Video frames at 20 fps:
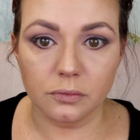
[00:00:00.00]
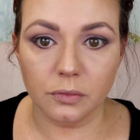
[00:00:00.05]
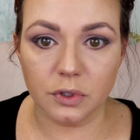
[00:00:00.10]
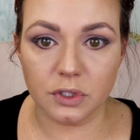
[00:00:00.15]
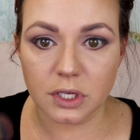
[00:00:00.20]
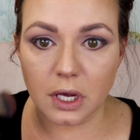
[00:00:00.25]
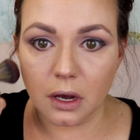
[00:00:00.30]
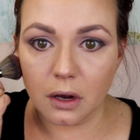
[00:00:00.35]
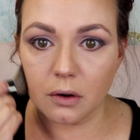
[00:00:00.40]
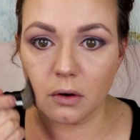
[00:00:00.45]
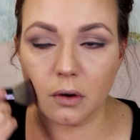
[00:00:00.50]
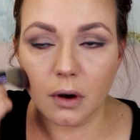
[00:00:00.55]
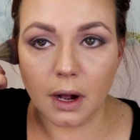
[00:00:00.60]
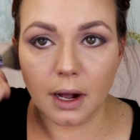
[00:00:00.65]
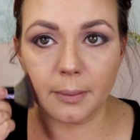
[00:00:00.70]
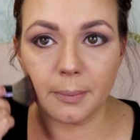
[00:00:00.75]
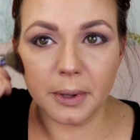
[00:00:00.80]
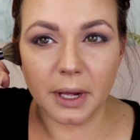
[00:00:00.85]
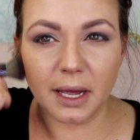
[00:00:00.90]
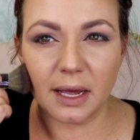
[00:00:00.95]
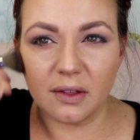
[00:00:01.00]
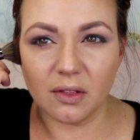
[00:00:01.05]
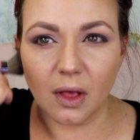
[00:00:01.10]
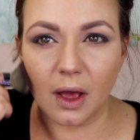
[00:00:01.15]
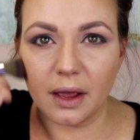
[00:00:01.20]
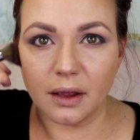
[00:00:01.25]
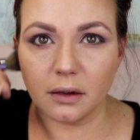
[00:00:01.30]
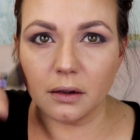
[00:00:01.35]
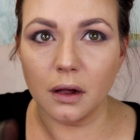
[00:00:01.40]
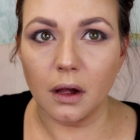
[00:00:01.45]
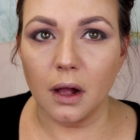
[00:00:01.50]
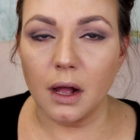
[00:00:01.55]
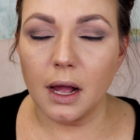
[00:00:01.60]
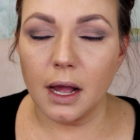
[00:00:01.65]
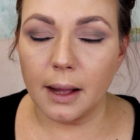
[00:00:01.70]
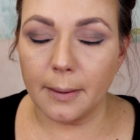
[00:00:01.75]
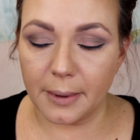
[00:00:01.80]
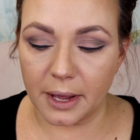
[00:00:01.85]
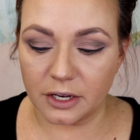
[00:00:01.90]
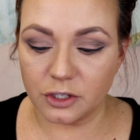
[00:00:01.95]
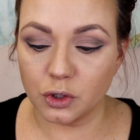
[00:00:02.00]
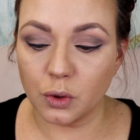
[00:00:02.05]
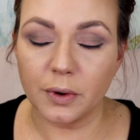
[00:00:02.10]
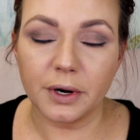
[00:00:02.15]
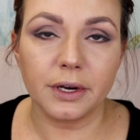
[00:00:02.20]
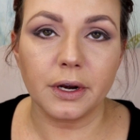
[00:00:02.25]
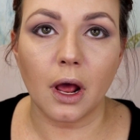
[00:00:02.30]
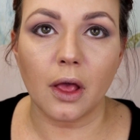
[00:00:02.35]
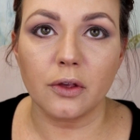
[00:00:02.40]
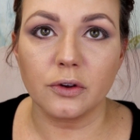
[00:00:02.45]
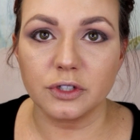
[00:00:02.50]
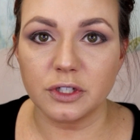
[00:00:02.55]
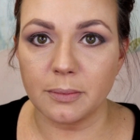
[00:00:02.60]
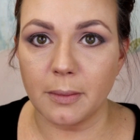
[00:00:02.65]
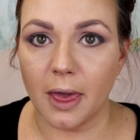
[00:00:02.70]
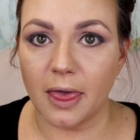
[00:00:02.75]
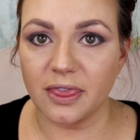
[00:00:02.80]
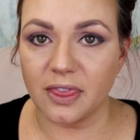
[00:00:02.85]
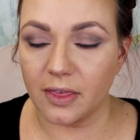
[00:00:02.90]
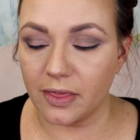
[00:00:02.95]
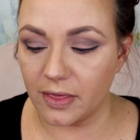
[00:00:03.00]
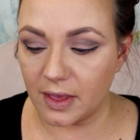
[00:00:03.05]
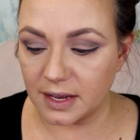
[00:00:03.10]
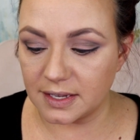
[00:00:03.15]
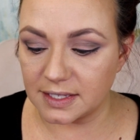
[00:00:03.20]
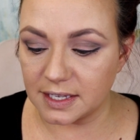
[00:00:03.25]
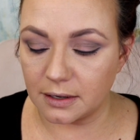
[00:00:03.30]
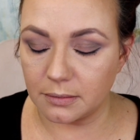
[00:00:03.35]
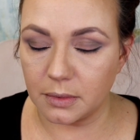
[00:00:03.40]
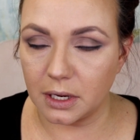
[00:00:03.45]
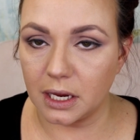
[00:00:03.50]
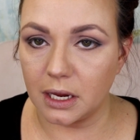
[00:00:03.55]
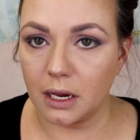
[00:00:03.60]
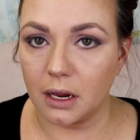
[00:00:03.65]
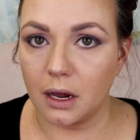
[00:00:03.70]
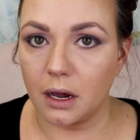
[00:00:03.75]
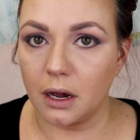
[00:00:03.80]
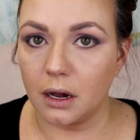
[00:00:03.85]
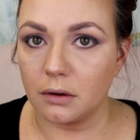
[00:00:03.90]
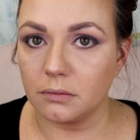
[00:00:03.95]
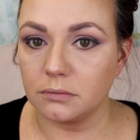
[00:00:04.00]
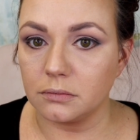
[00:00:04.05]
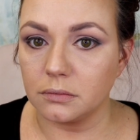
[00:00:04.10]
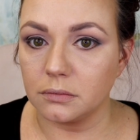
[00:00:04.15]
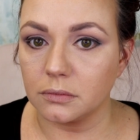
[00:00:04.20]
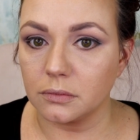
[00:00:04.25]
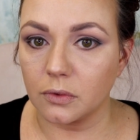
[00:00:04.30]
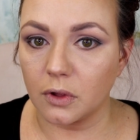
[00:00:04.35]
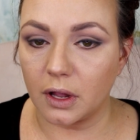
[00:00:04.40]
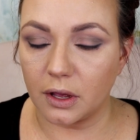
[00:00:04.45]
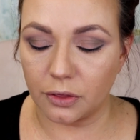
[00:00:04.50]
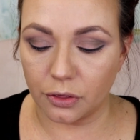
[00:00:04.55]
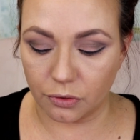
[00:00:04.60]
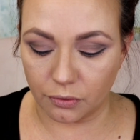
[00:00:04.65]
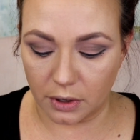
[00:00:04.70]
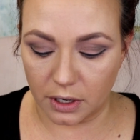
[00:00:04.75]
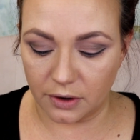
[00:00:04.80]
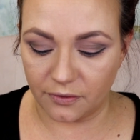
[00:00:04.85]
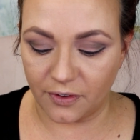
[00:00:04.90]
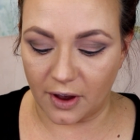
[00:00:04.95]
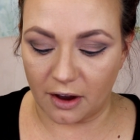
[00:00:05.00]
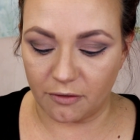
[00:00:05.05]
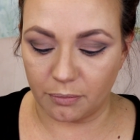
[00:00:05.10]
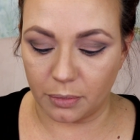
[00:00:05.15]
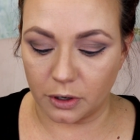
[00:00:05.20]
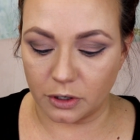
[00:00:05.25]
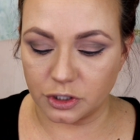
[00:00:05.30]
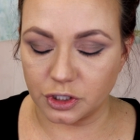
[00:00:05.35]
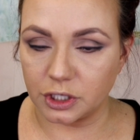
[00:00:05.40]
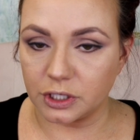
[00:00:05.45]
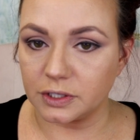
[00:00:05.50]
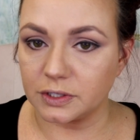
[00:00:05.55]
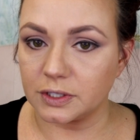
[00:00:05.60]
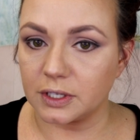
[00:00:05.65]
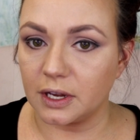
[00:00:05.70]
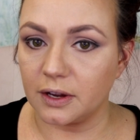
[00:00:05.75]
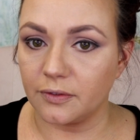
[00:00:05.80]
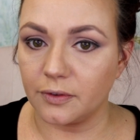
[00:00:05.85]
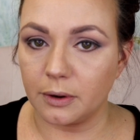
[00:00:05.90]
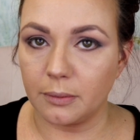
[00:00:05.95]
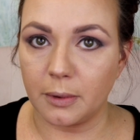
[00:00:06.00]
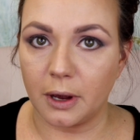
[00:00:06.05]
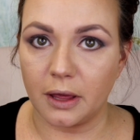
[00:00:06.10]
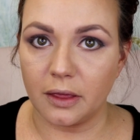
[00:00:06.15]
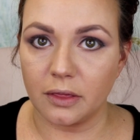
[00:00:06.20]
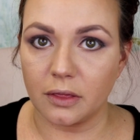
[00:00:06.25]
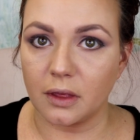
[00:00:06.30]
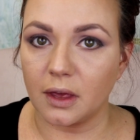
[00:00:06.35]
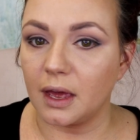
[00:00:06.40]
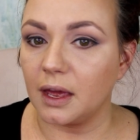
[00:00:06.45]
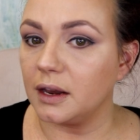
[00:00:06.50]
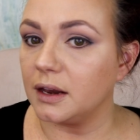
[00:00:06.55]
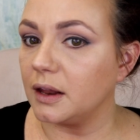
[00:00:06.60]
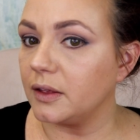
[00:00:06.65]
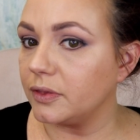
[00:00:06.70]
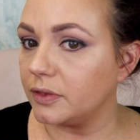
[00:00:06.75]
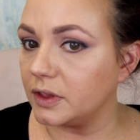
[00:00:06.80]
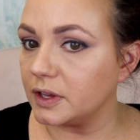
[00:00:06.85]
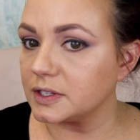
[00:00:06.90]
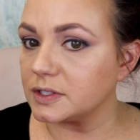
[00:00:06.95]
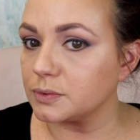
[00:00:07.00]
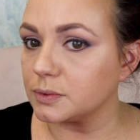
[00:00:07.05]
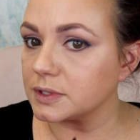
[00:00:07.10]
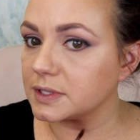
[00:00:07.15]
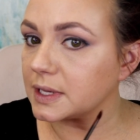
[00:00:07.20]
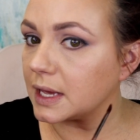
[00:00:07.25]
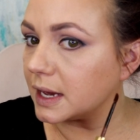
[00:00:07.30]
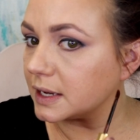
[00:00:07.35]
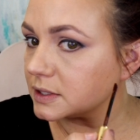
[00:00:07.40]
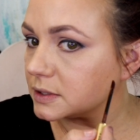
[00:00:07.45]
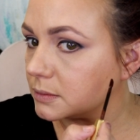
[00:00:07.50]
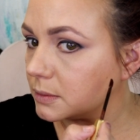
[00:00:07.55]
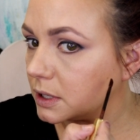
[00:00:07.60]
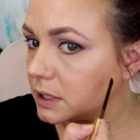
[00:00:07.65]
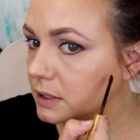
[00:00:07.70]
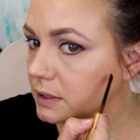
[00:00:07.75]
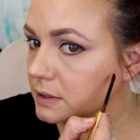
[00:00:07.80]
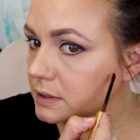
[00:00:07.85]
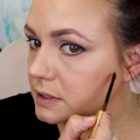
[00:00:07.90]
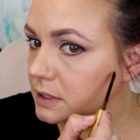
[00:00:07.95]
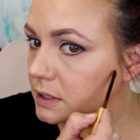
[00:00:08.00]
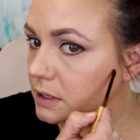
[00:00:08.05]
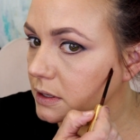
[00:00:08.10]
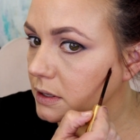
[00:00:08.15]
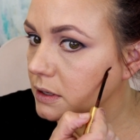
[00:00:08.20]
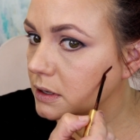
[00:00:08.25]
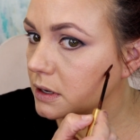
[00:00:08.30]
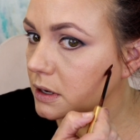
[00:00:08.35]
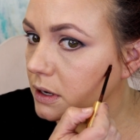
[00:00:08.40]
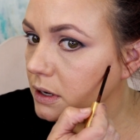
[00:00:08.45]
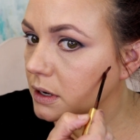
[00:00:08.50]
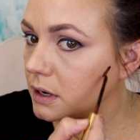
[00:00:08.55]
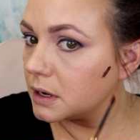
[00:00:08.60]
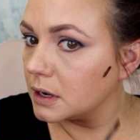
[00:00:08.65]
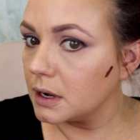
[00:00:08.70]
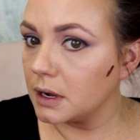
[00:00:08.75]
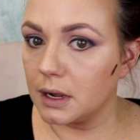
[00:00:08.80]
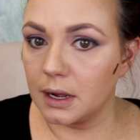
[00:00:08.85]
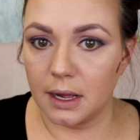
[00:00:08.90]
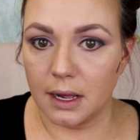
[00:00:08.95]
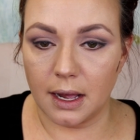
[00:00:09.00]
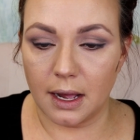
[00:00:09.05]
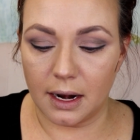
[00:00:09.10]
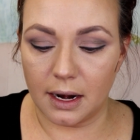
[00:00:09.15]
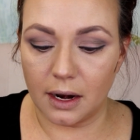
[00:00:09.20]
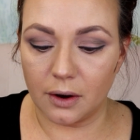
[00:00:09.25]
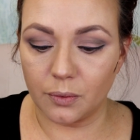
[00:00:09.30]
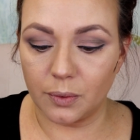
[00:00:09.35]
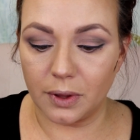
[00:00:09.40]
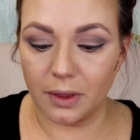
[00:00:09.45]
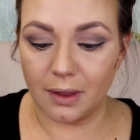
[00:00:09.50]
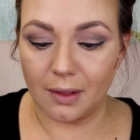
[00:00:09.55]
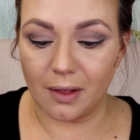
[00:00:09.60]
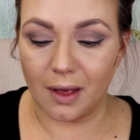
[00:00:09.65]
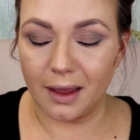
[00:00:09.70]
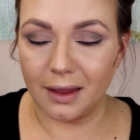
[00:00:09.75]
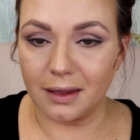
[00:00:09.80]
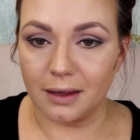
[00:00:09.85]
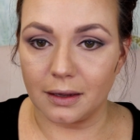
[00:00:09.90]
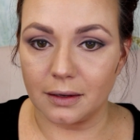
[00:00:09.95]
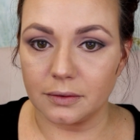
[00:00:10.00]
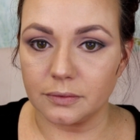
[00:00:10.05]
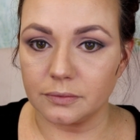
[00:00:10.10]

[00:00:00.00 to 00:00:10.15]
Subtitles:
So I pay $20 a month, and they send me like 3 to 5 brushes every month, and this was last month, and I really like it.